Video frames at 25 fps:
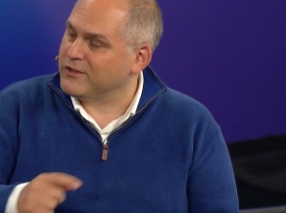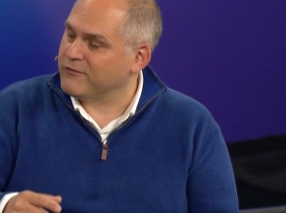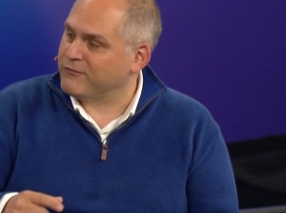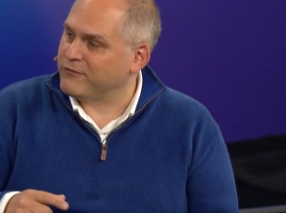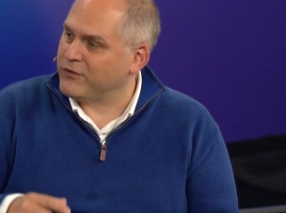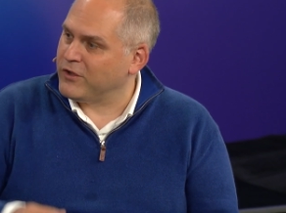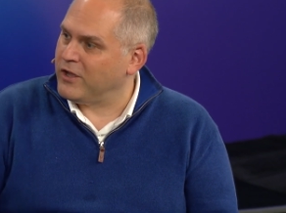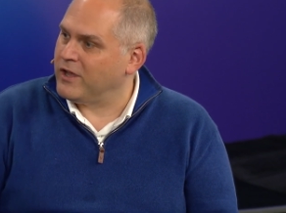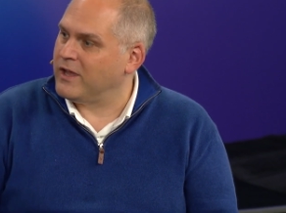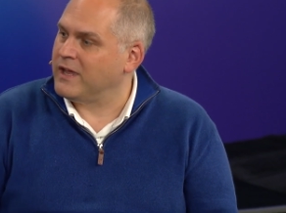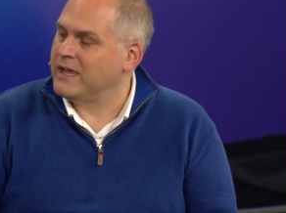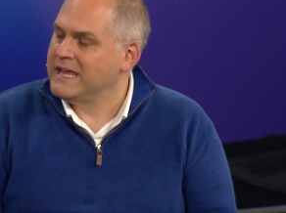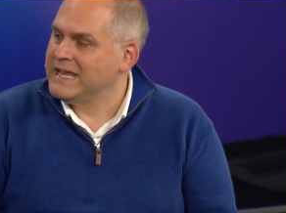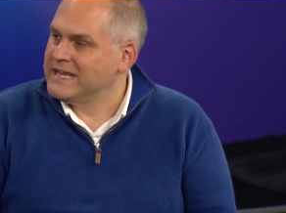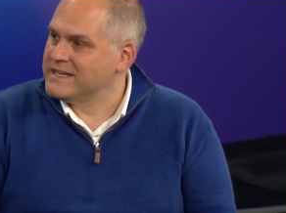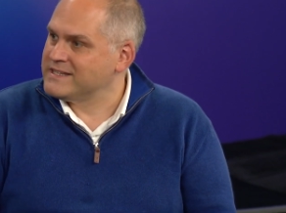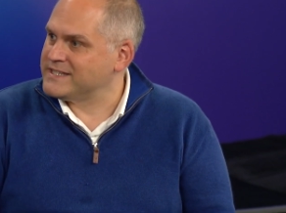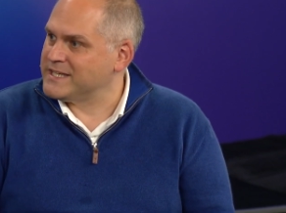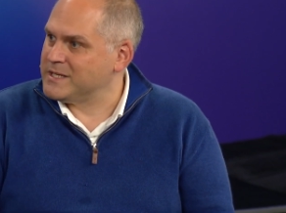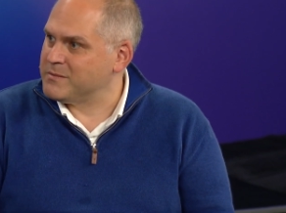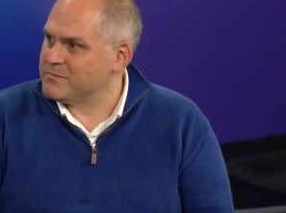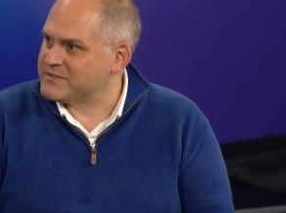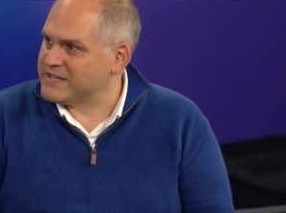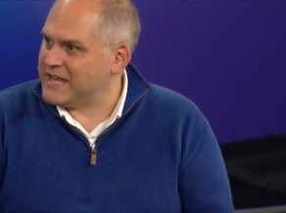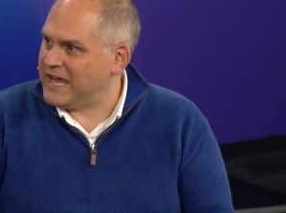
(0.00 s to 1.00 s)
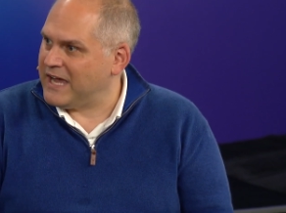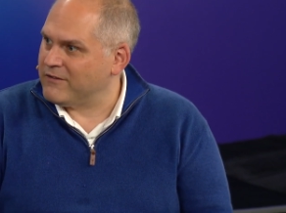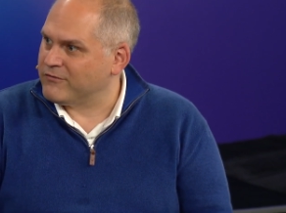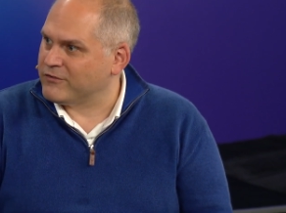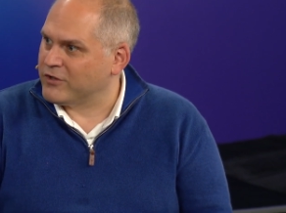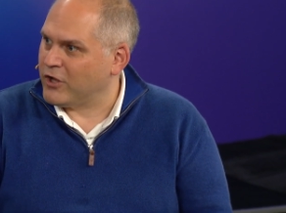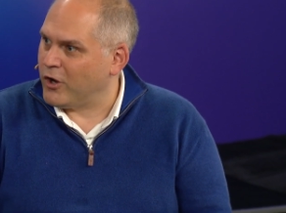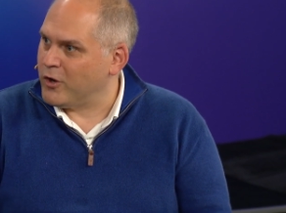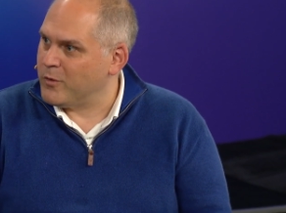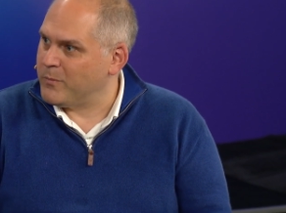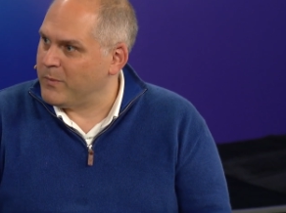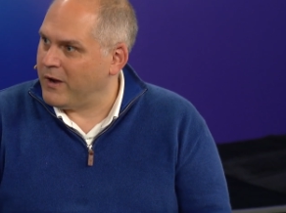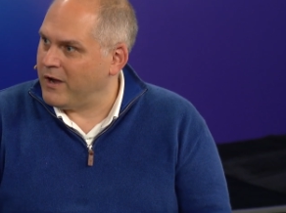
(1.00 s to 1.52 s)
for teams that have
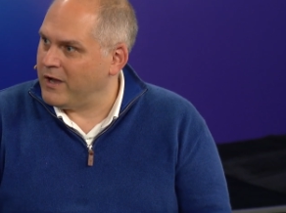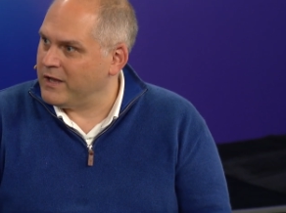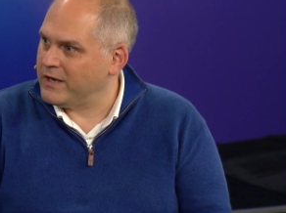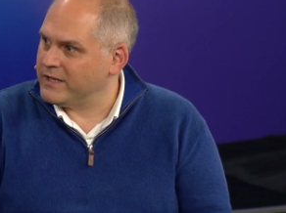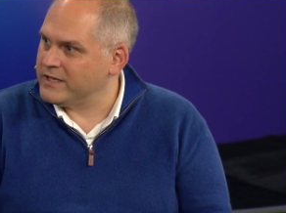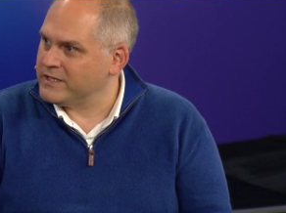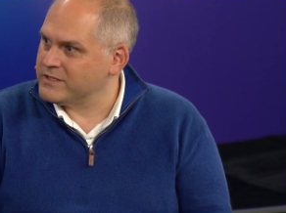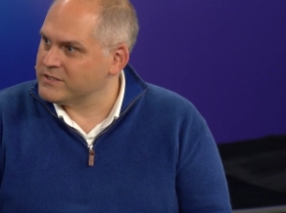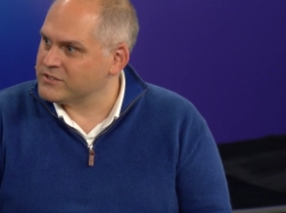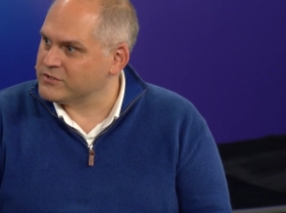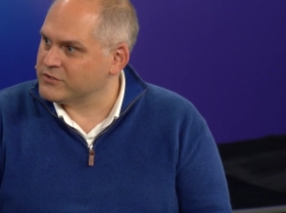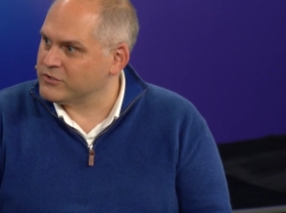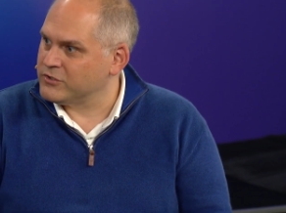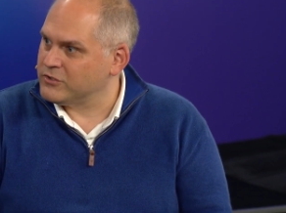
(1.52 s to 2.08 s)
Copilot installed.